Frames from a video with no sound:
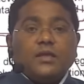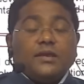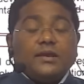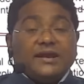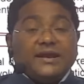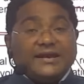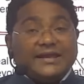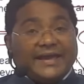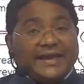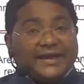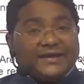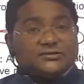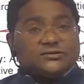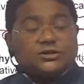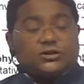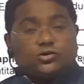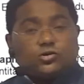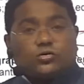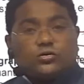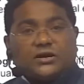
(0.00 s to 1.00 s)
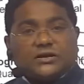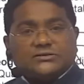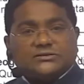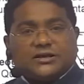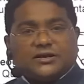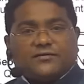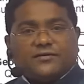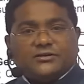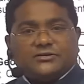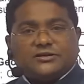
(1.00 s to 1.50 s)
In ex situ
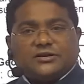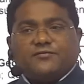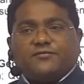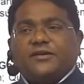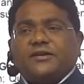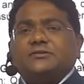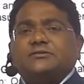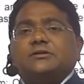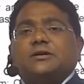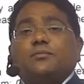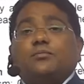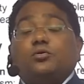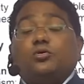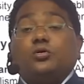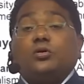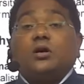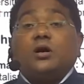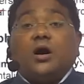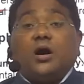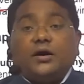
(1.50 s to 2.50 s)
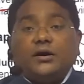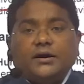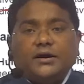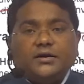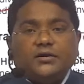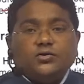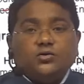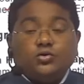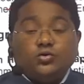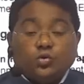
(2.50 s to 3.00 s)
conservation, for example,
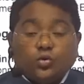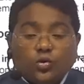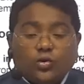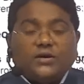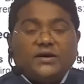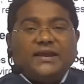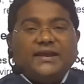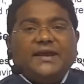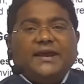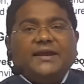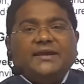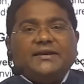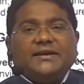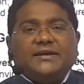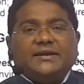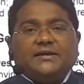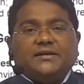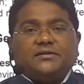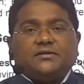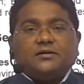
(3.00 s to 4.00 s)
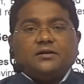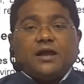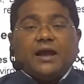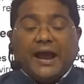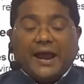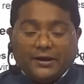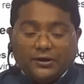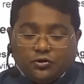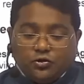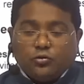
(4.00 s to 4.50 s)
garden, you created it
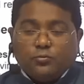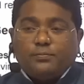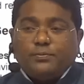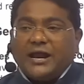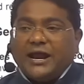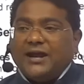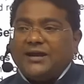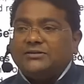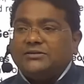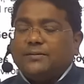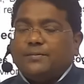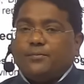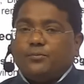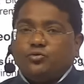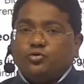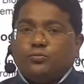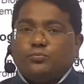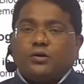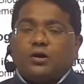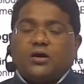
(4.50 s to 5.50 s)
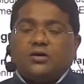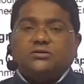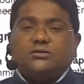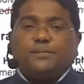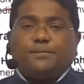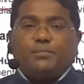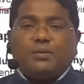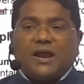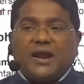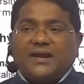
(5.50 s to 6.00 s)
and you brought the
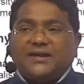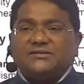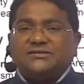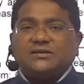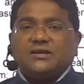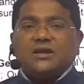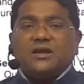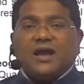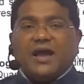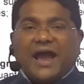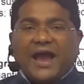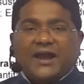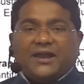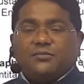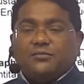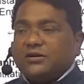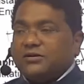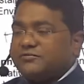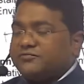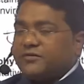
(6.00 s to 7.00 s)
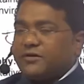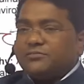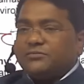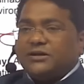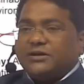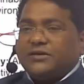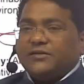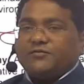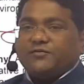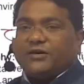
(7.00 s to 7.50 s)
plants, animals from the
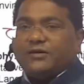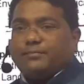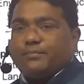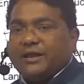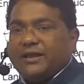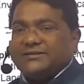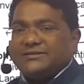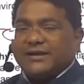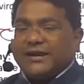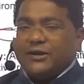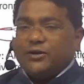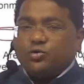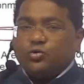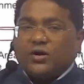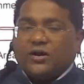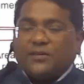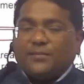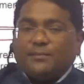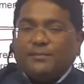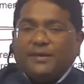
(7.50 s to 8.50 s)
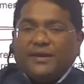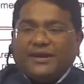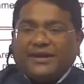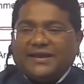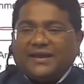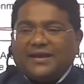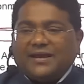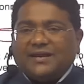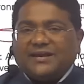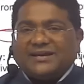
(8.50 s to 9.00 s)
different place, and you are
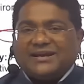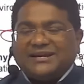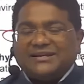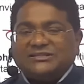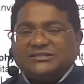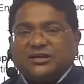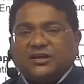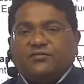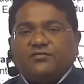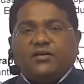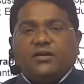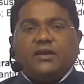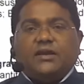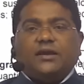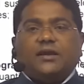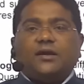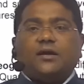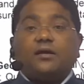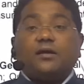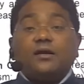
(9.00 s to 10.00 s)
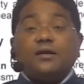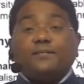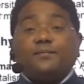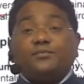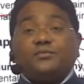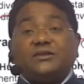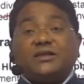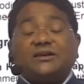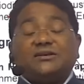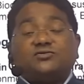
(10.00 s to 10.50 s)
making or conserving here.
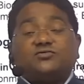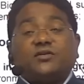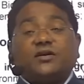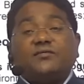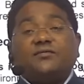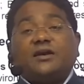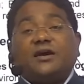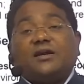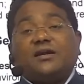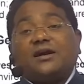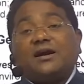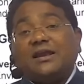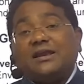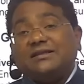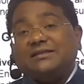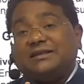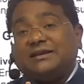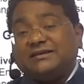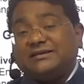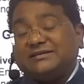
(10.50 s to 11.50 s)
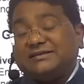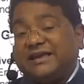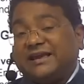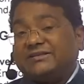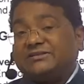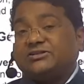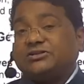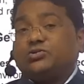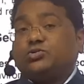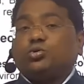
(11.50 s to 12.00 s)
That's why we are calling that is ex
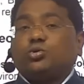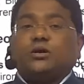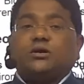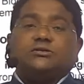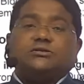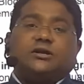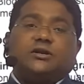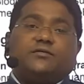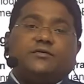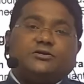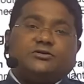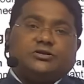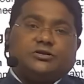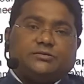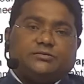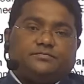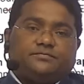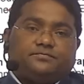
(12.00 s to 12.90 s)
situ conservation.